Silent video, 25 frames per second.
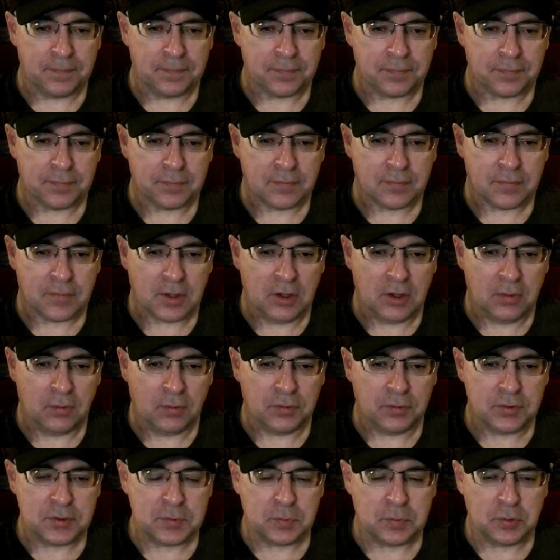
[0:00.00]
He wrote this
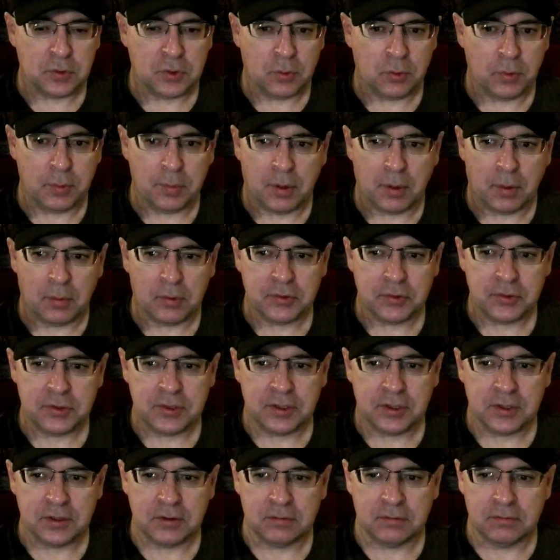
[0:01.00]
book. We published it
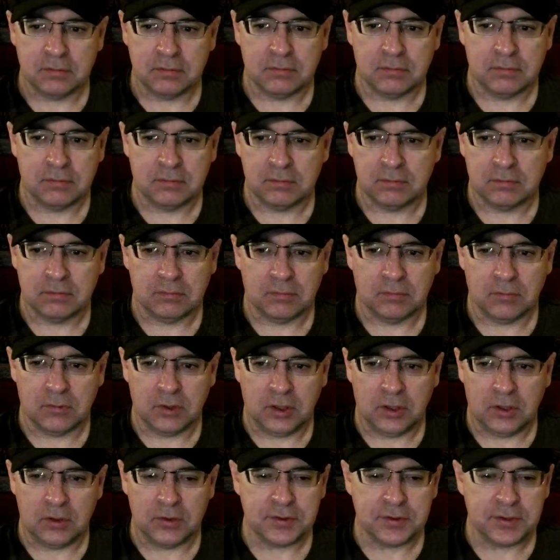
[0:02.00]
years
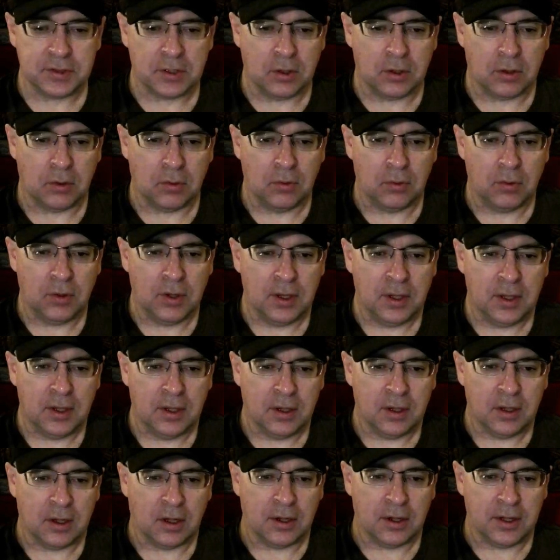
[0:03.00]
ago.
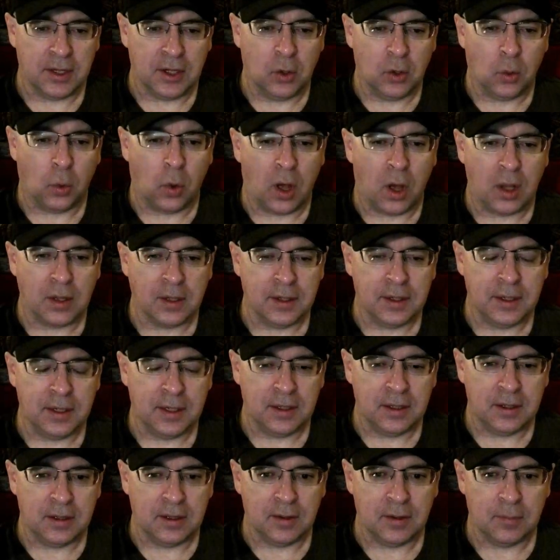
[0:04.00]
Equality: The
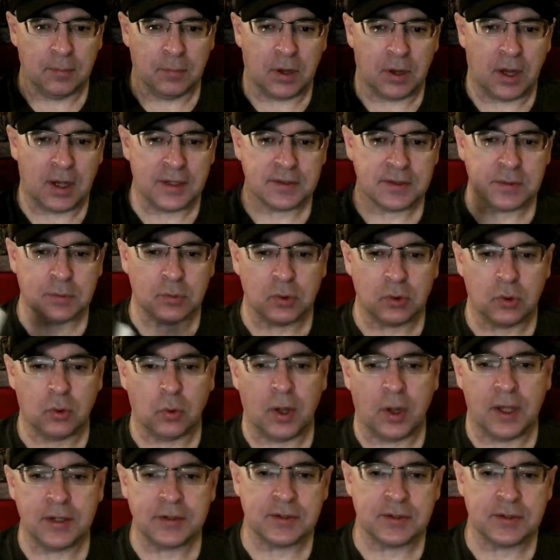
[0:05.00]
Impossible Quest.